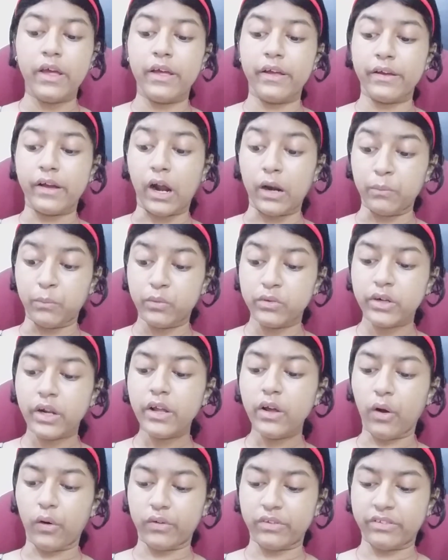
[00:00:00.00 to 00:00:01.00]
carbon
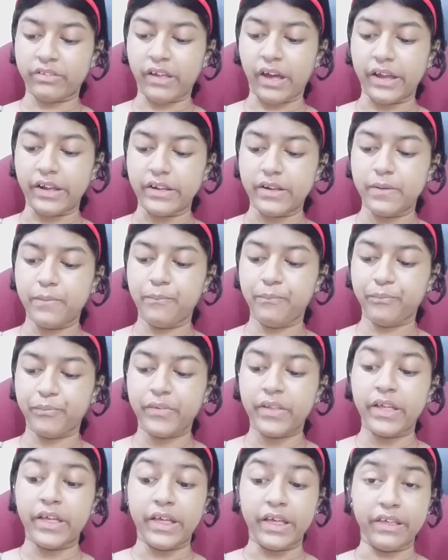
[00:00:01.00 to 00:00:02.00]
dioxide
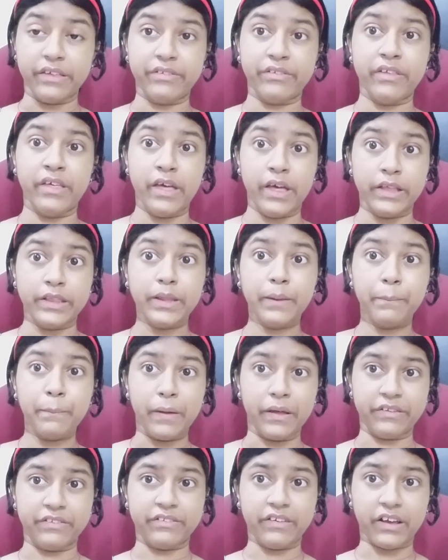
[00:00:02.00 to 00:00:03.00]
is the
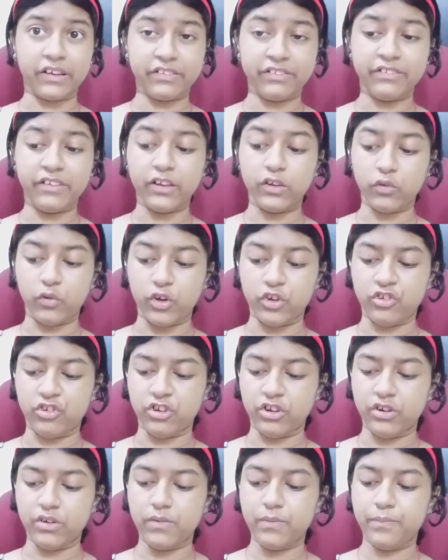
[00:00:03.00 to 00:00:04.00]
best
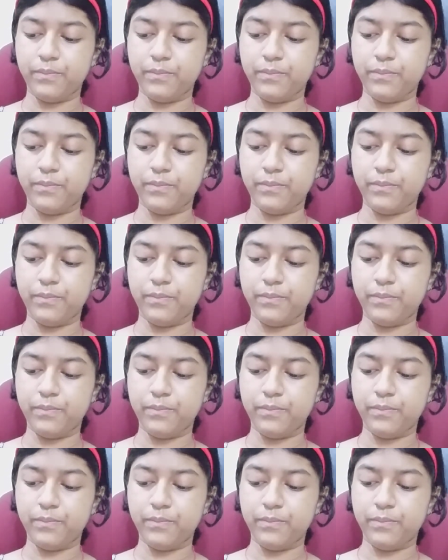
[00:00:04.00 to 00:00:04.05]
extinguisher.